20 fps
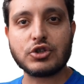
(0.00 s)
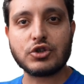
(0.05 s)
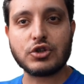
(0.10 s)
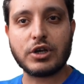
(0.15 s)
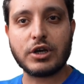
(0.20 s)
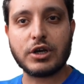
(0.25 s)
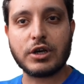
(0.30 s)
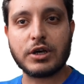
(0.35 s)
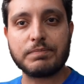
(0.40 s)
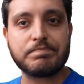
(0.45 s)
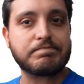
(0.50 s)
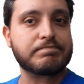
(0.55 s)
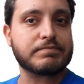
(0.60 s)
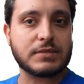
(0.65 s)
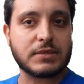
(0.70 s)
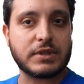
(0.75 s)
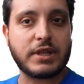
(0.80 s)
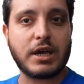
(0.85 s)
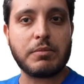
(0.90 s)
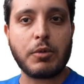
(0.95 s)
to the
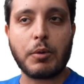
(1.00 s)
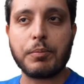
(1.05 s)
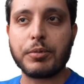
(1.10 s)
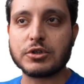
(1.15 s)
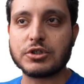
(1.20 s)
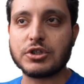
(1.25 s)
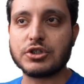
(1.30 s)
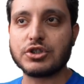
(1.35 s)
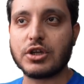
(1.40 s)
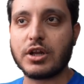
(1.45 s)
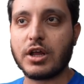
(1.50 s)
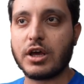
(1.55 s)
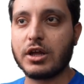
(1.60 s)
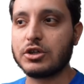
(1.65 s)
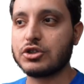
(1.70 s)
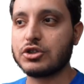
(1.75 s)
demo position I